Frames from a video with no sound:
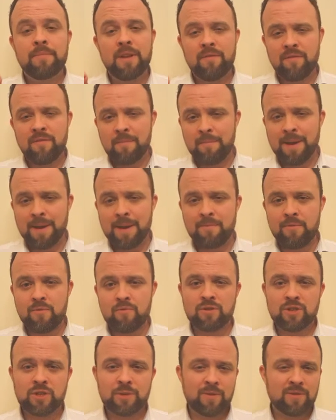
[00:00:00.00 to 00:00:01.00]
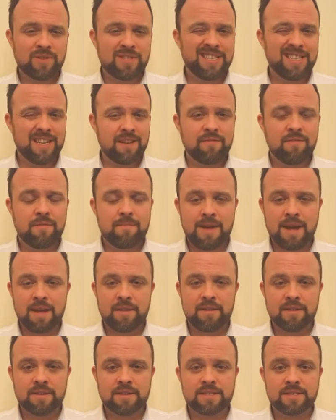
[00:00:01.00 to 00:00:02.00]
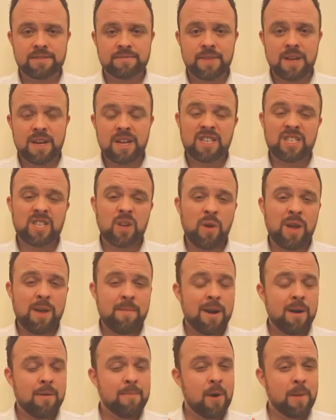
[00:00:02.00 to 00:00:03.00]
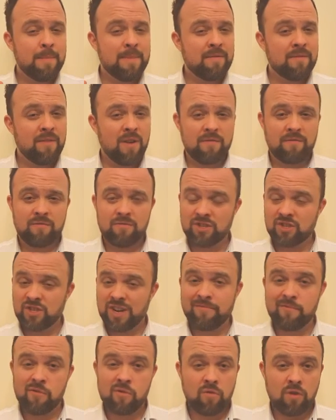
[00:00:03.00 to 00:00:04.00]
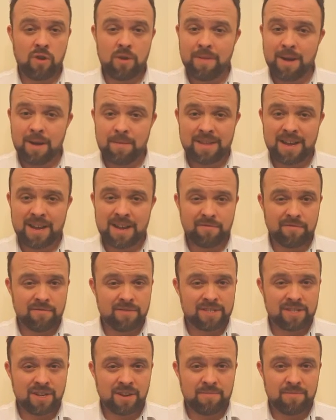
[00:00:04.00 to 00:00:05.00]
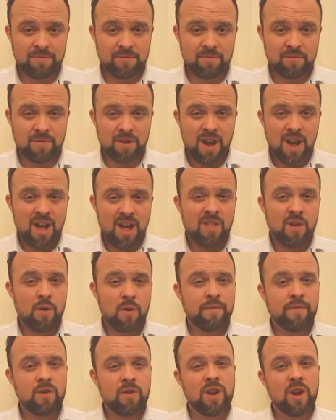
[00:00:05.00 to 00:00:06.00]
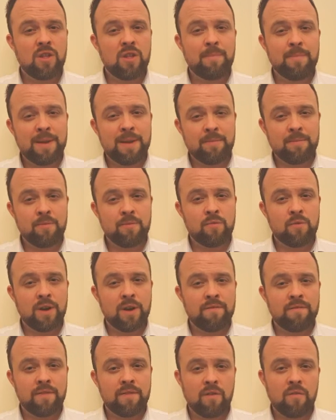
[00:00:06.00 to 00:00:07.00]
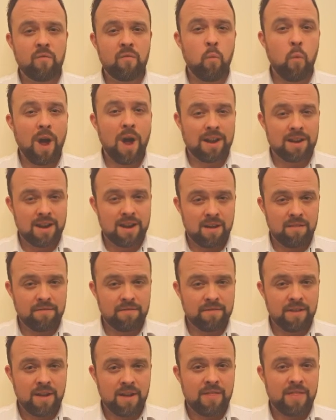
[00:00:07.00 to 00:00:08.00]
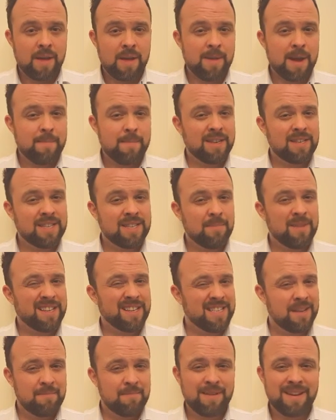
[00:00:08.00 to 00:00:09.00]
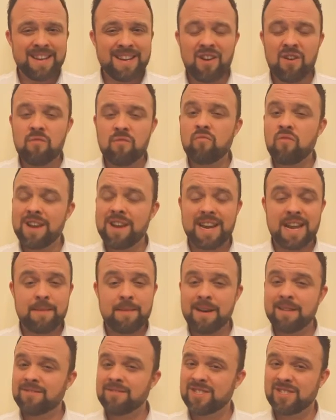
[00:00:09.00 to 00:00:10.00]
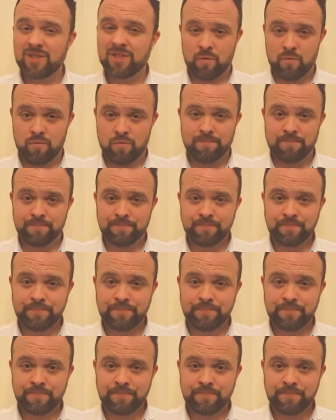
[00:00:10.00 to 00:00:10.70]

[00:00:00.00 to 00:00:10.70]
Different people respond to different methods. So email might be fine for a general group update, for example, though if you know the people involved well enough, there may be some that simply don't read emails at all.